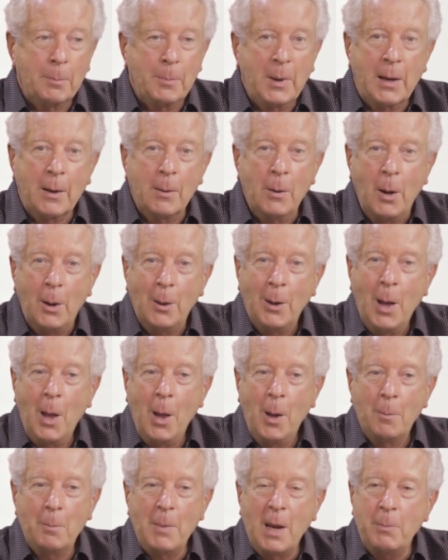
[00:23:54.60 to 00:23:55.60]
being
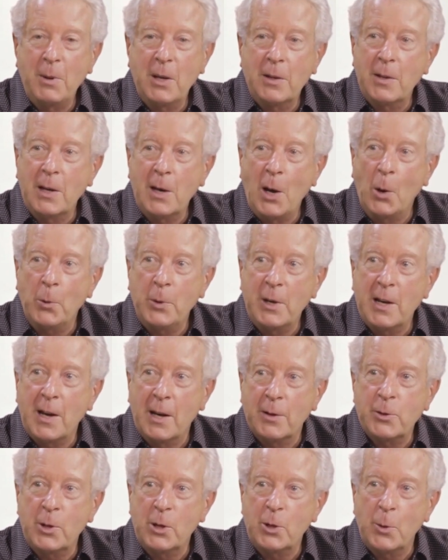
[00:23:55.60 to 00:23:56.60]
maybe the only
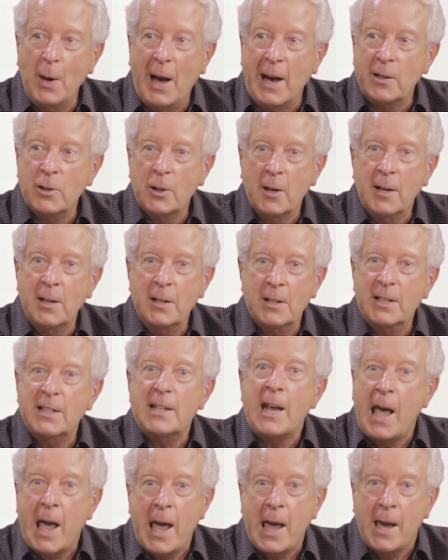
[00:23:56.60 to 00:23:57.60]
country to actually
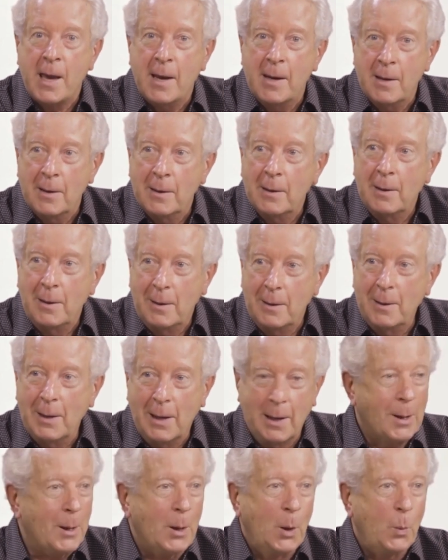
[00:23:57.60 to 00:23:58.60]
say
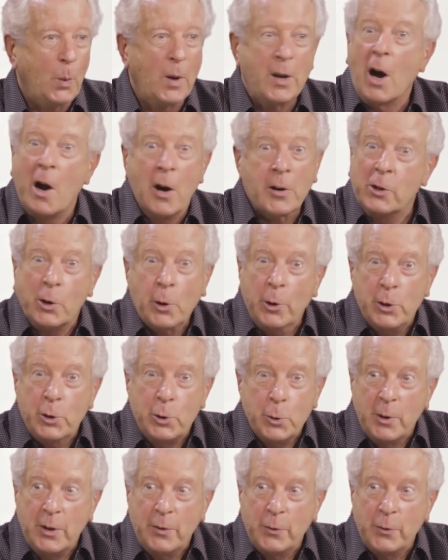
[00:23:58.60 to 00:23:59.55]
we aren't going to